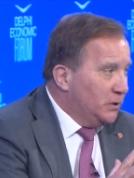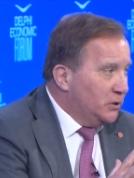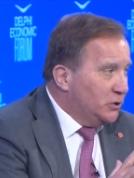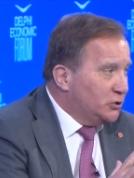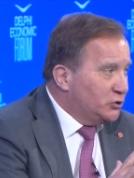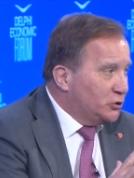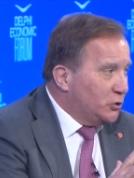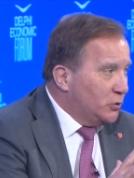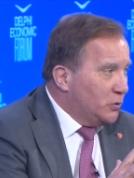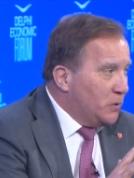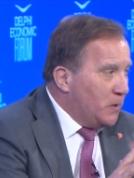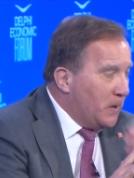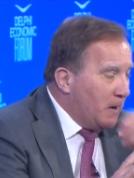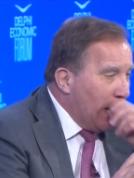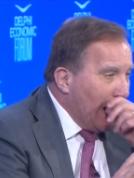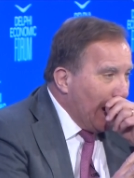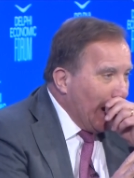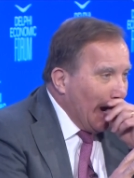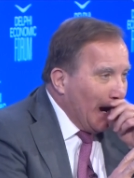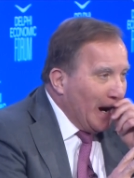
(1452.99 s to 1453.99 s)
So
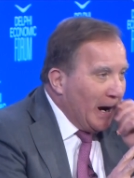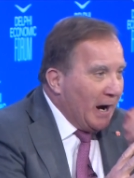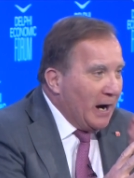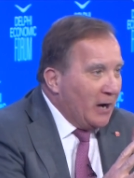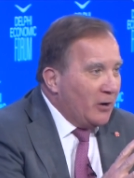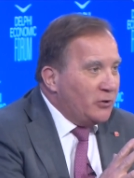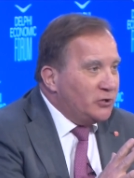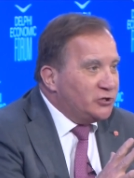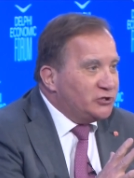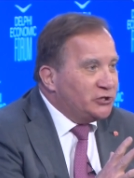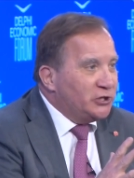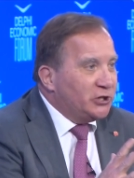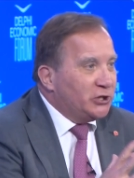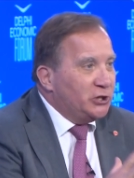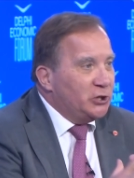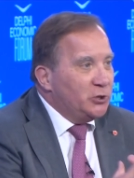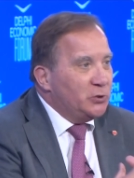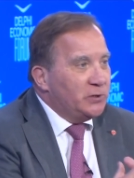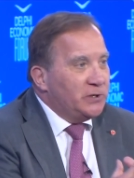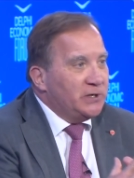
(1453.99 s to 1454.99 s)
our
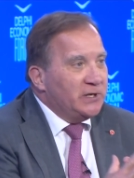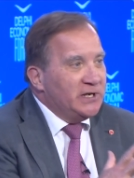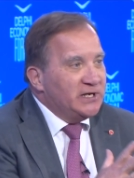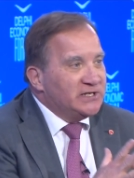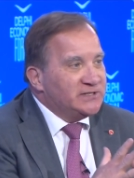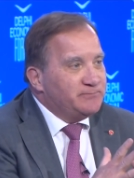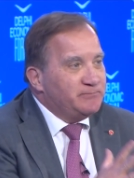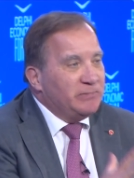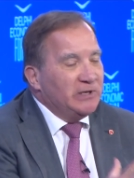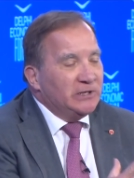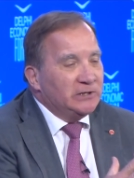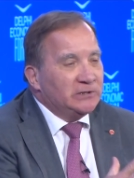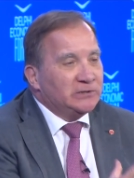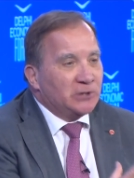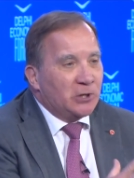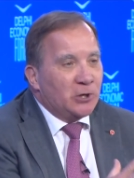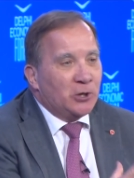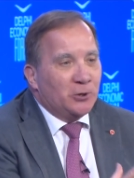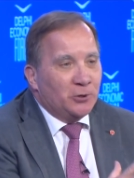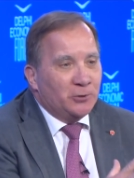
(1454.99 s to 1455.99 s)
security is built
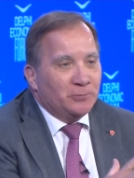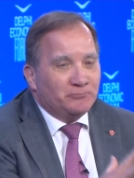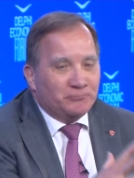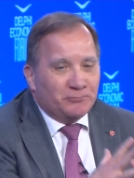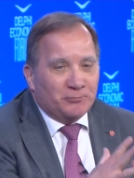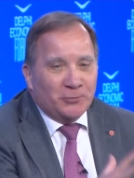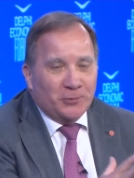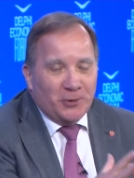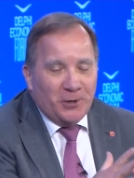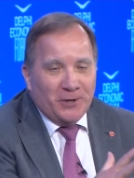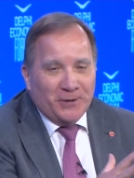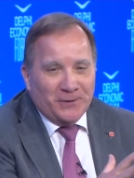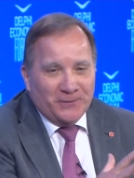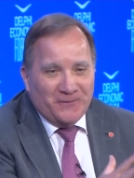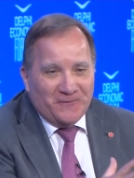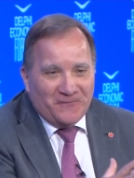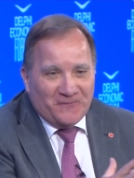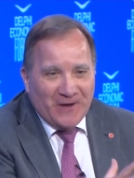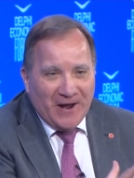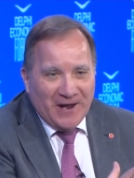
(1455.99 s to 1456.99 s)
on
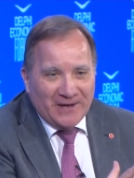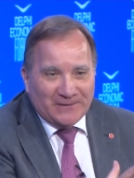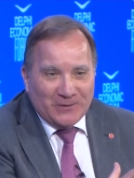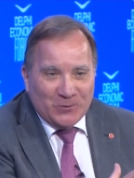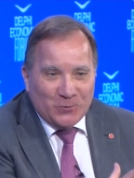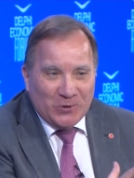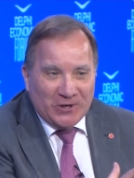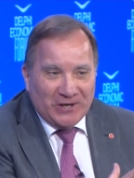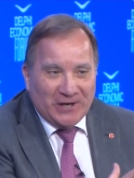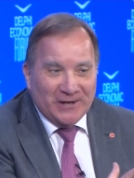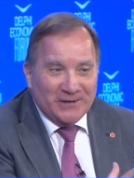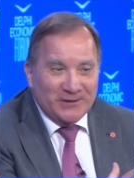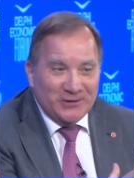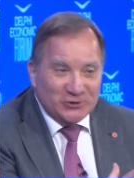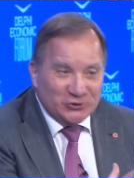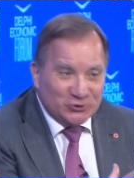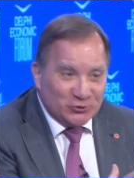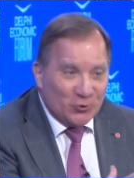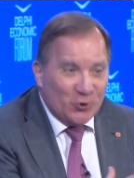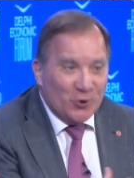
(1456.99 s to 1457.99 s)
the fact that we can
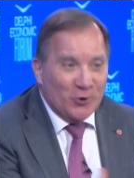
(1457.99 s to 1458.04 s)
destroy